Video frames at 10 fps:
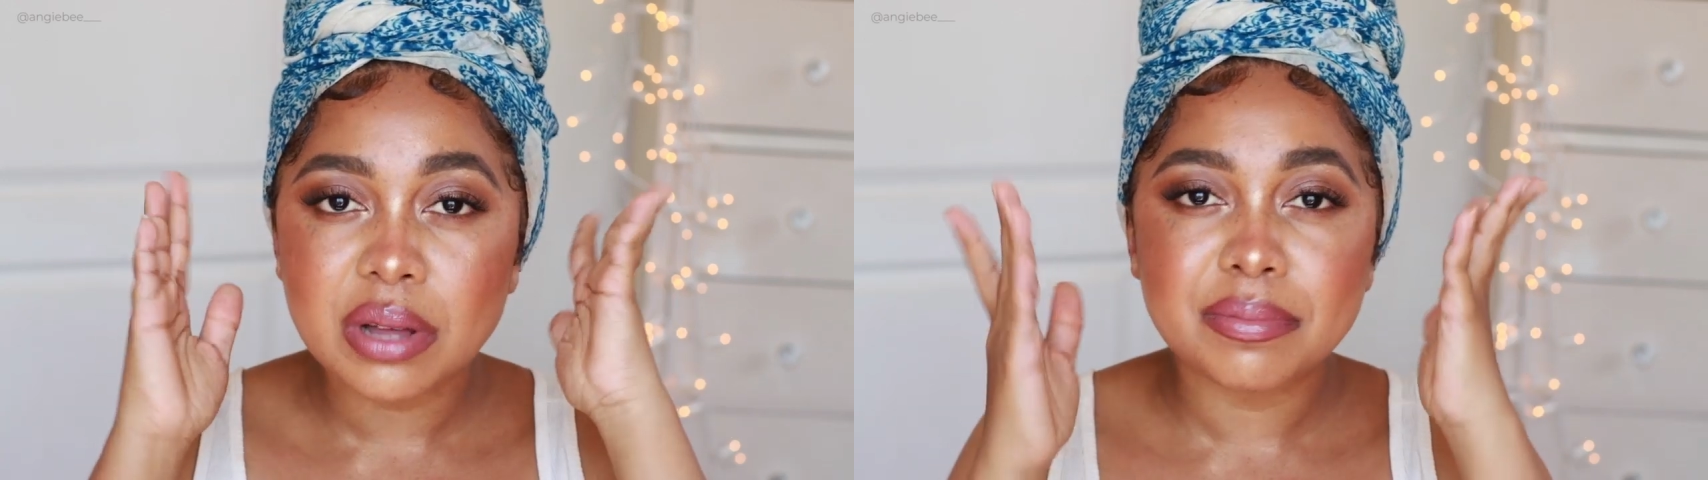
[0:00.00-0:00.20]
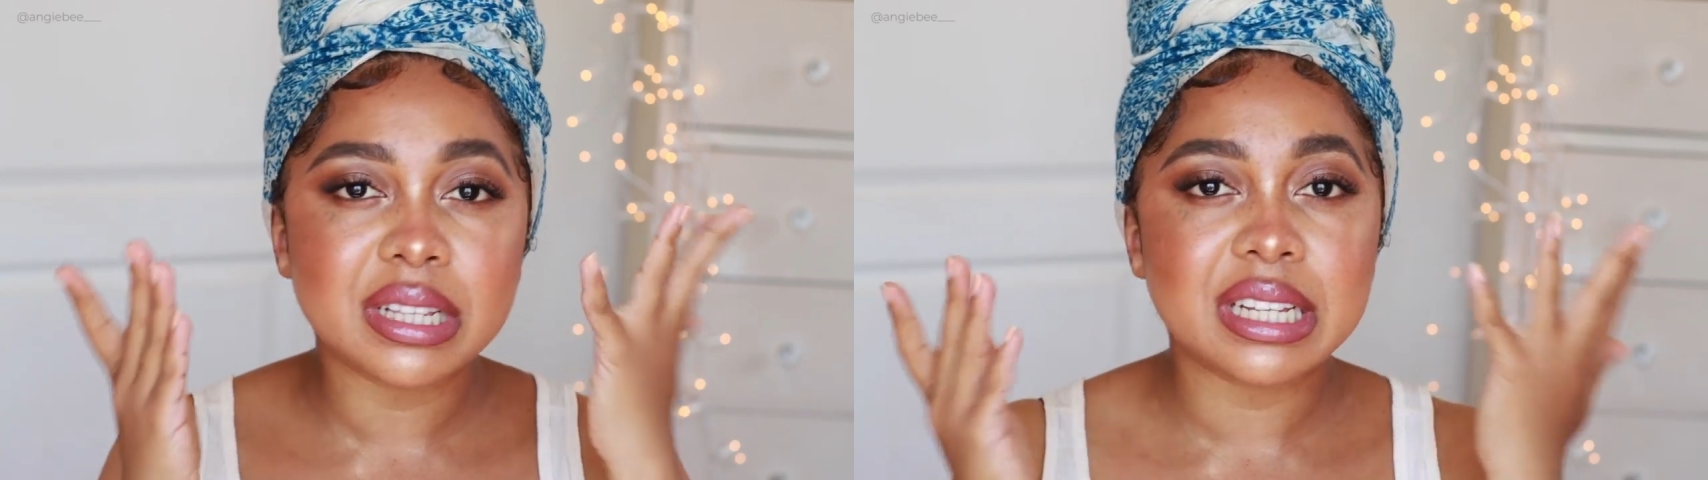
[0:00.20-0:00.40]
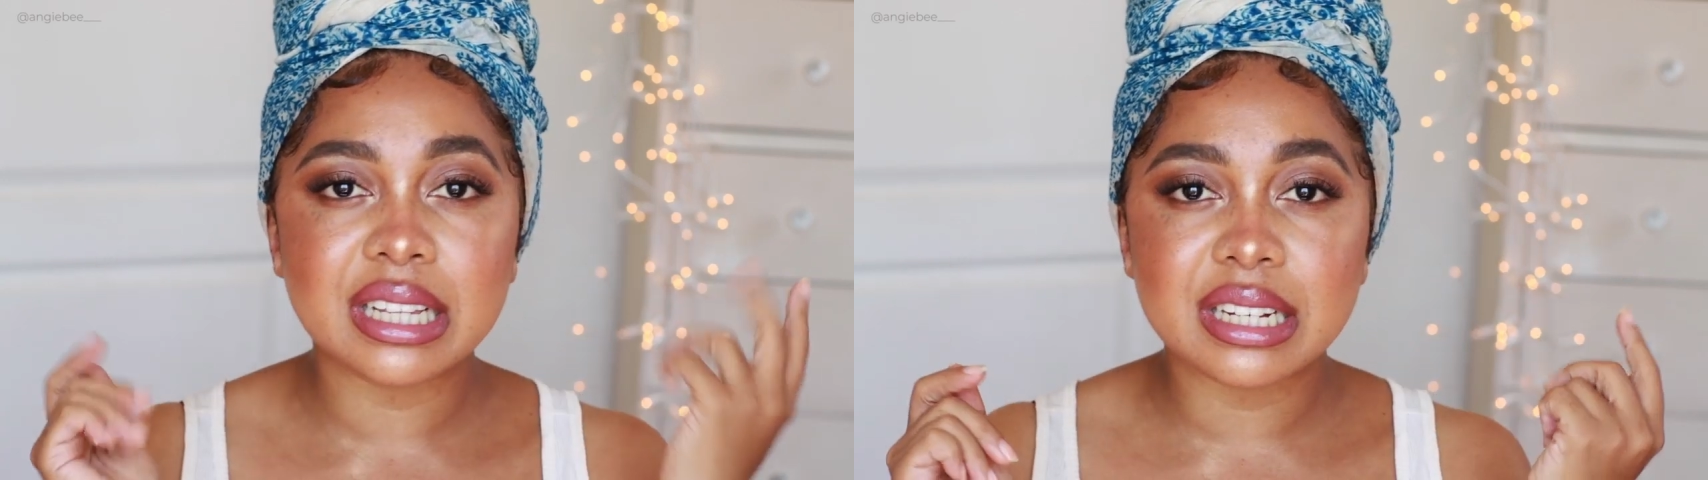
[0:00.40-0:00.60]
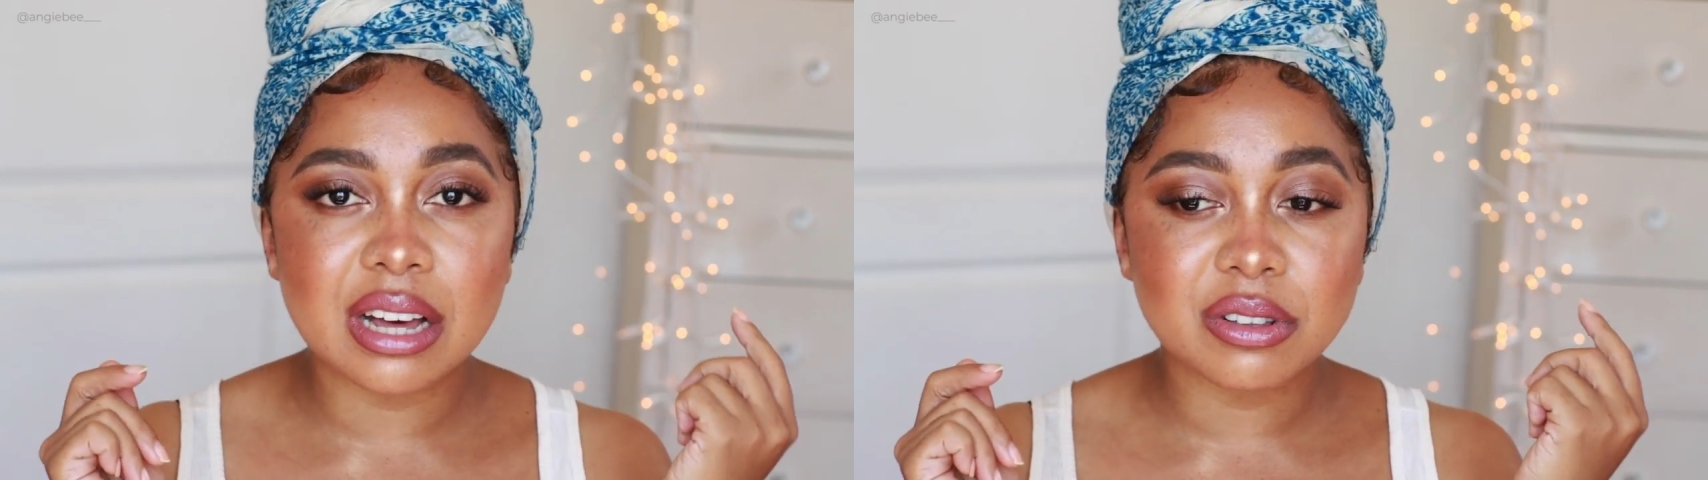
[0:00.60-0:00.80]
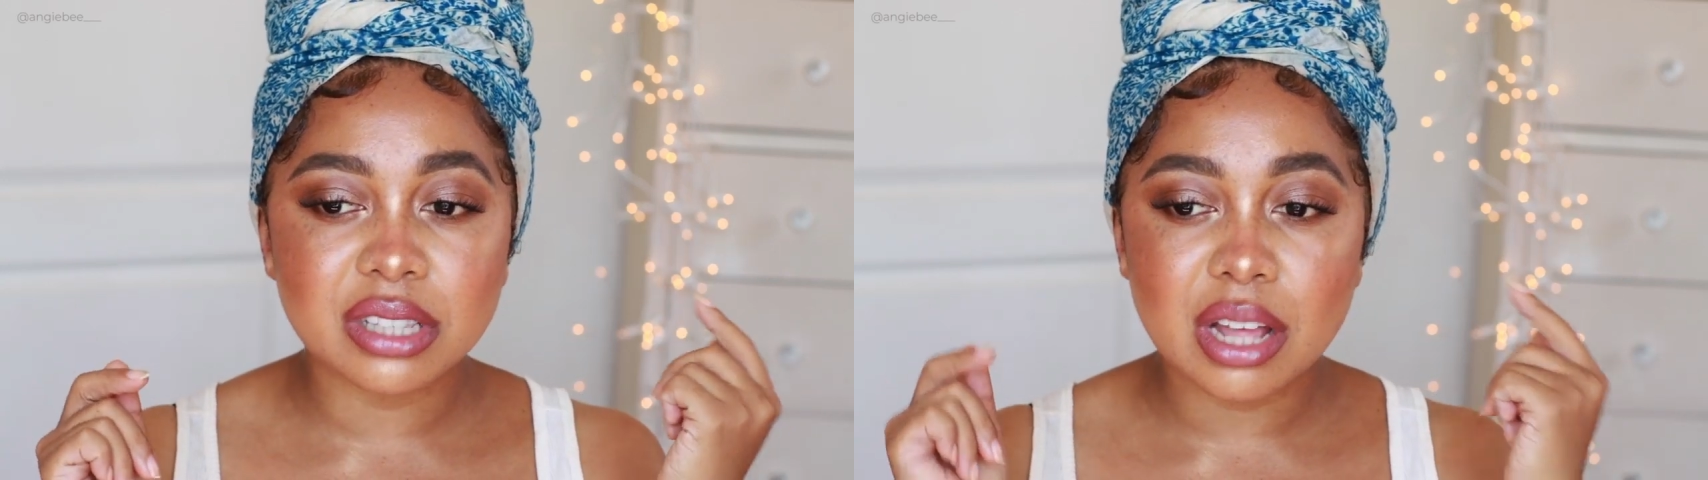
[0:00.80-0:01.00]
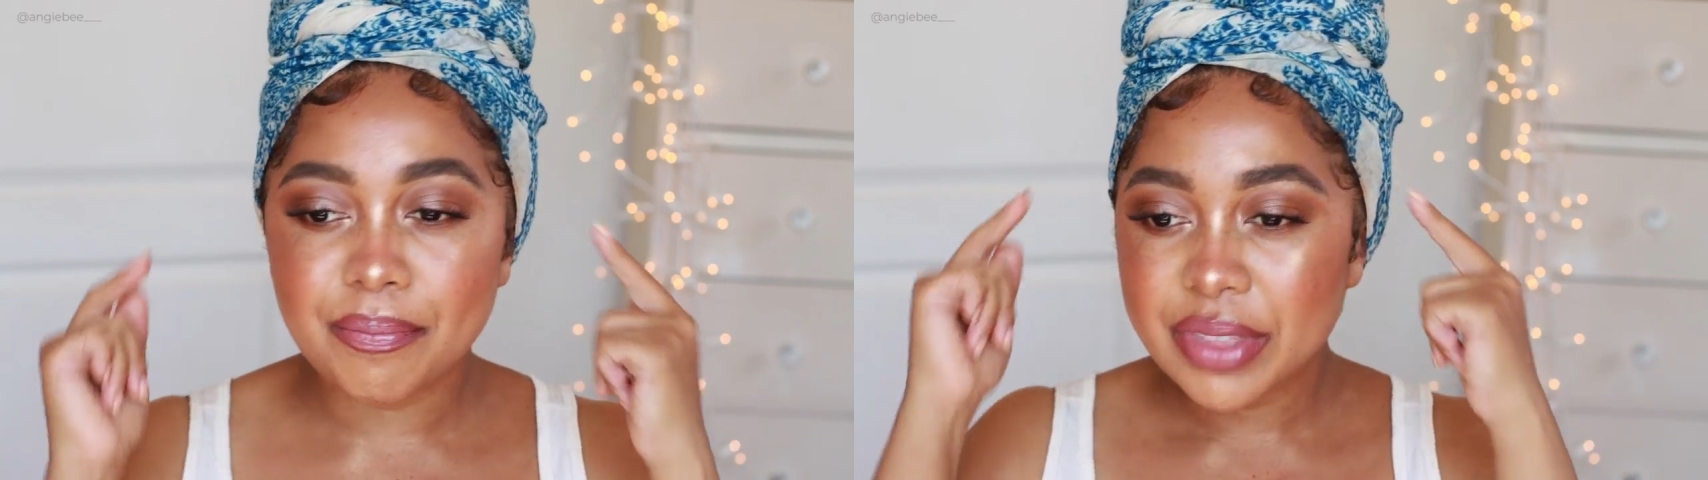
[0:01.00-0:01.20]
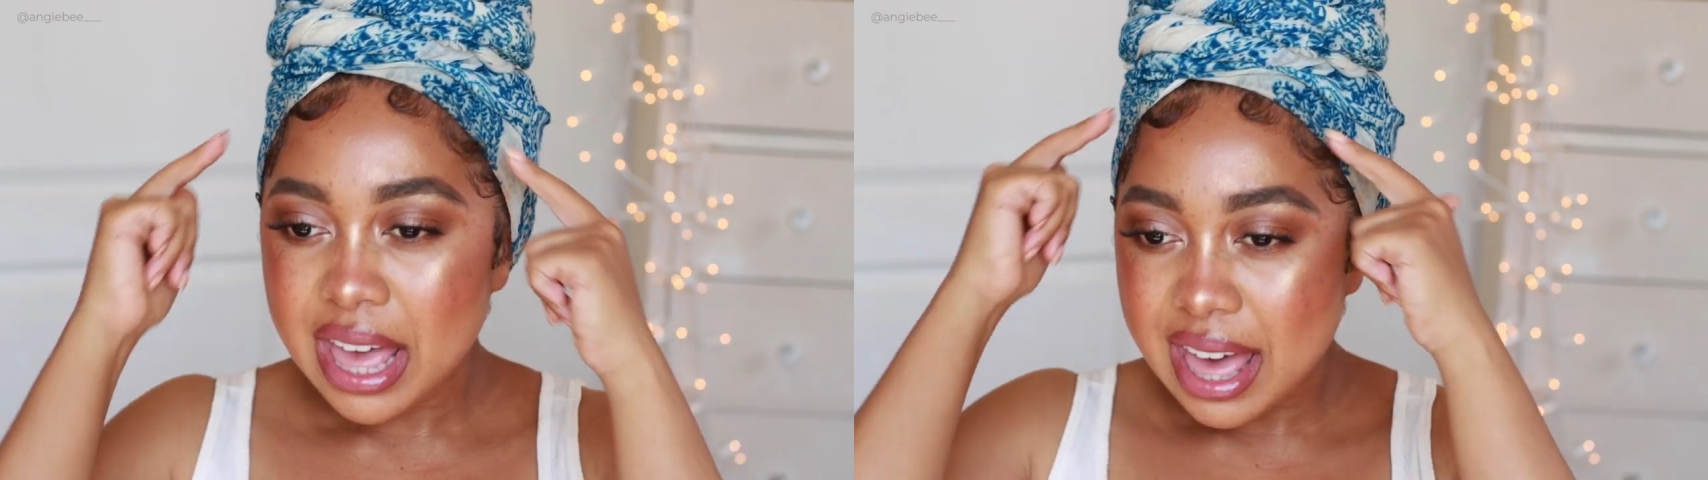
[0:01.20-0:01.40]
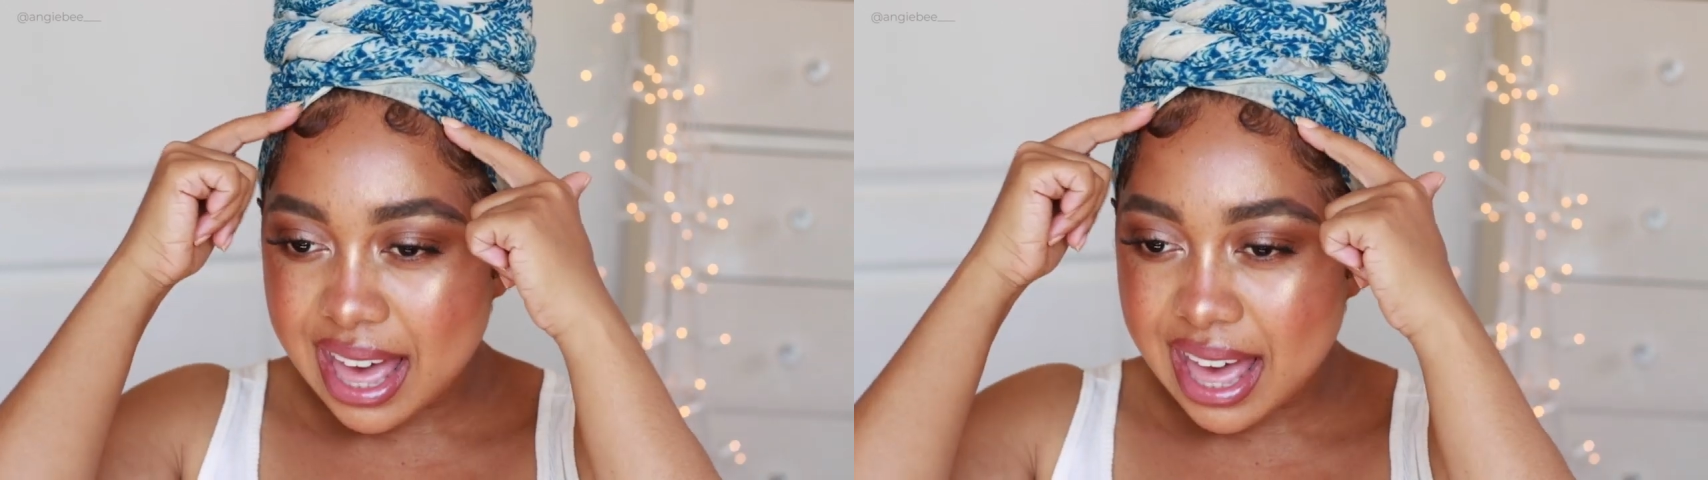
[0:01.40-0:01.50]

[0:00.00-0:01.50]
completely douse them.